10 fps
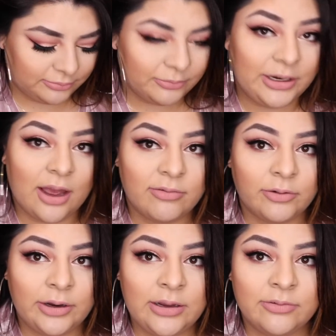
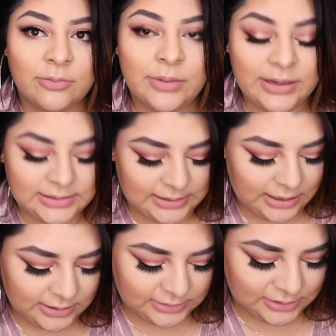recovering from being
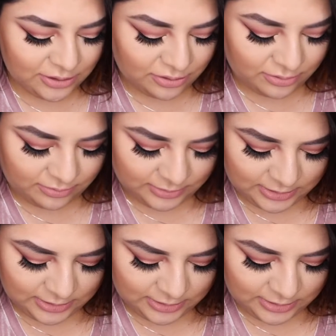sick, so.